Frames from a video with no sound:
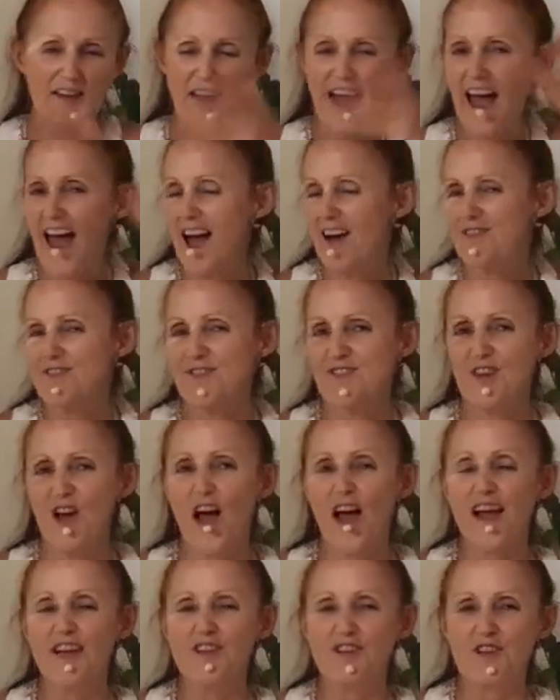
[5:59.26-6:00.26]

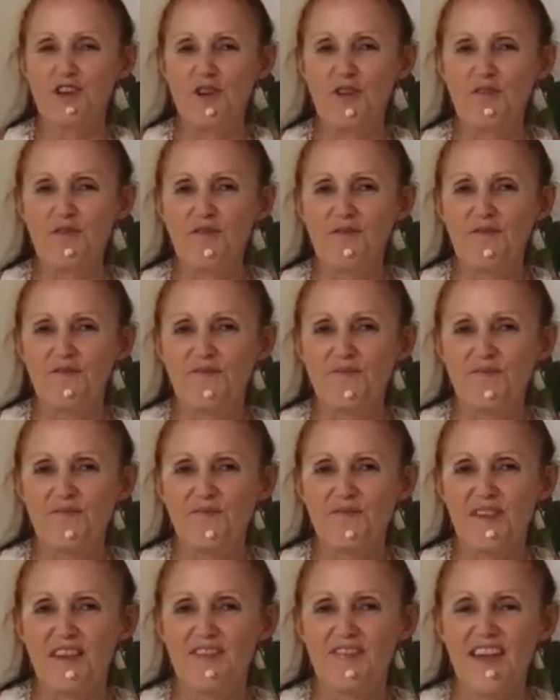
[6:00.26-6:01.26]
outside you,
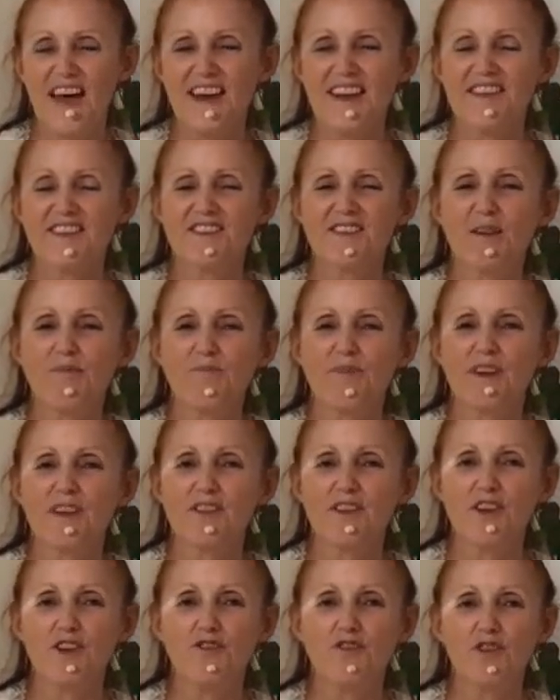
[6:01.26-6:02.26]
then it's something
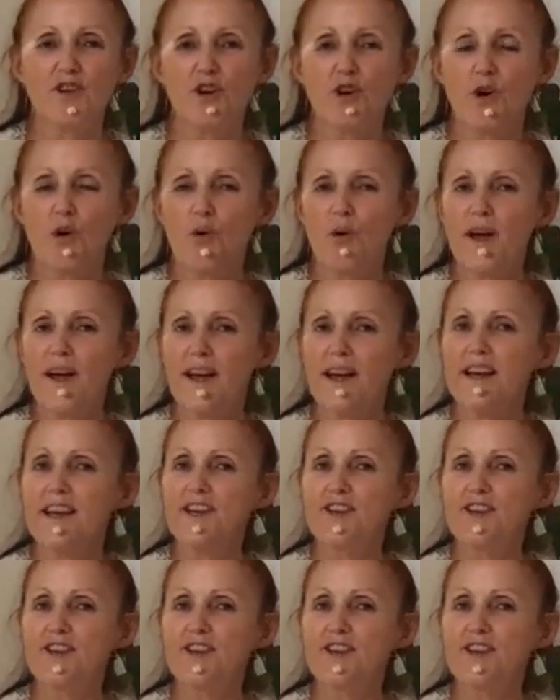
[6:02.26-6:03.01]
that you can quickly